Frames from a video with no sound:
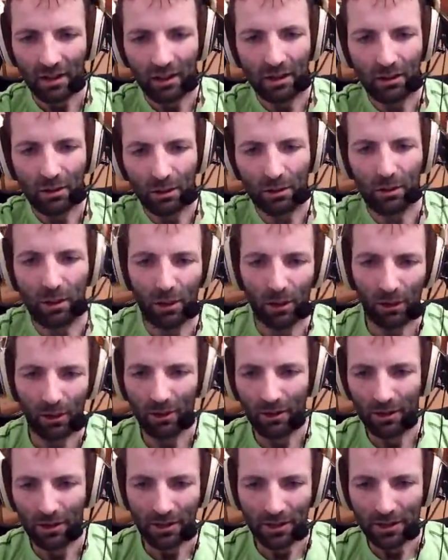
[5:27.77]
Oh.
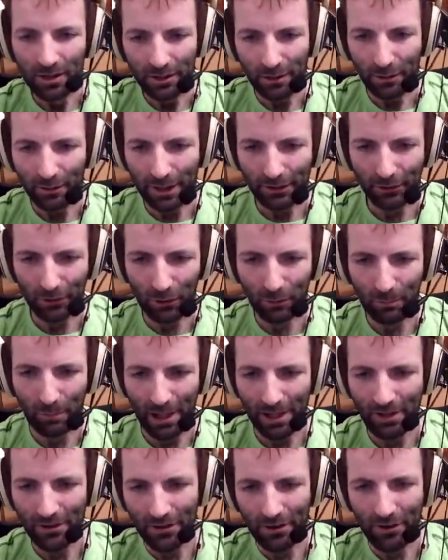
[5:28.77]
So that
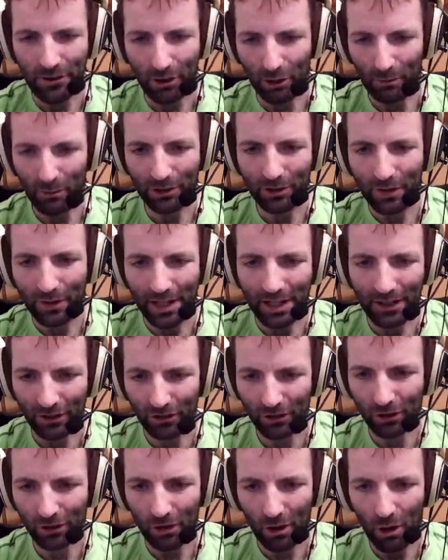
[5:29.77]
suspension geometry
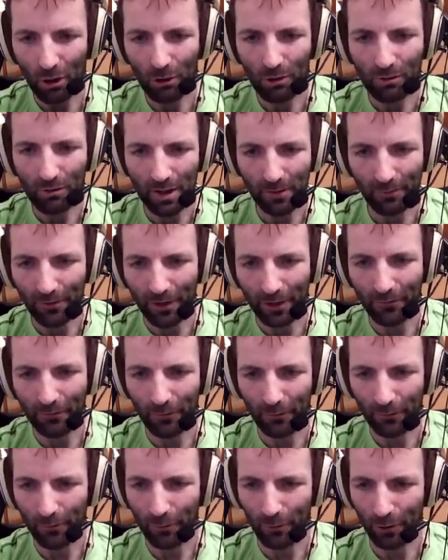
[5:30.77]
is horrific
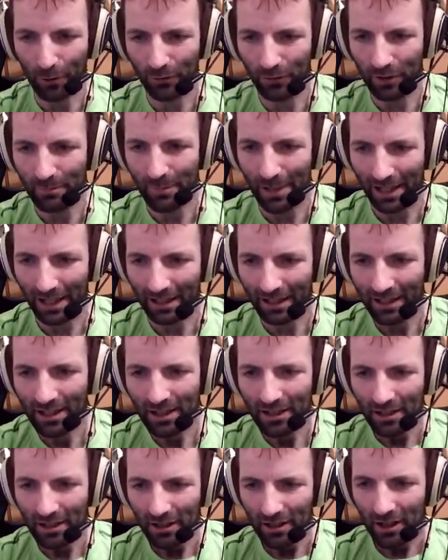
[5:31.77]
for force feedback.
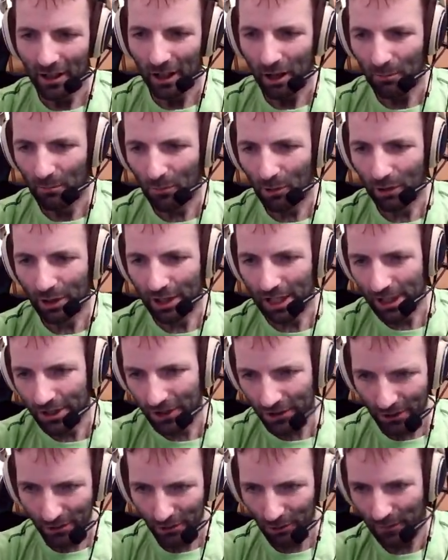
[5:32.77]
More
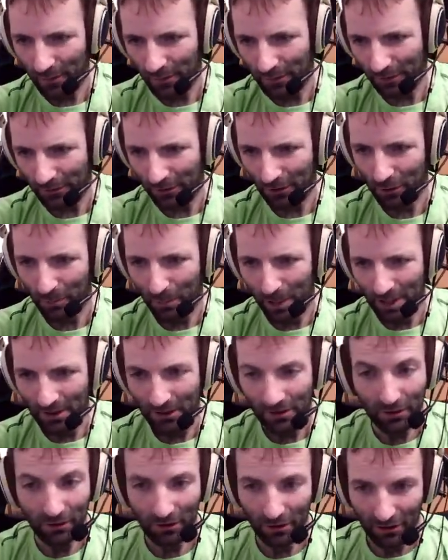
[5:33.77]
issues with the
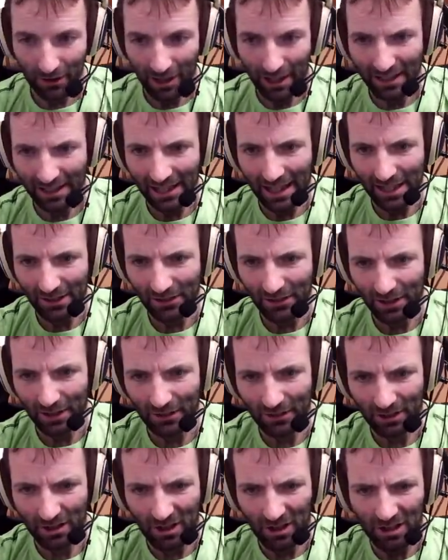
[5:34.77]
suspension, just like last
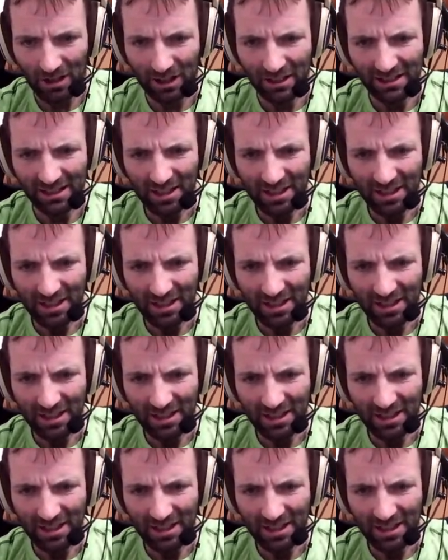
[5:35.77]
year's car.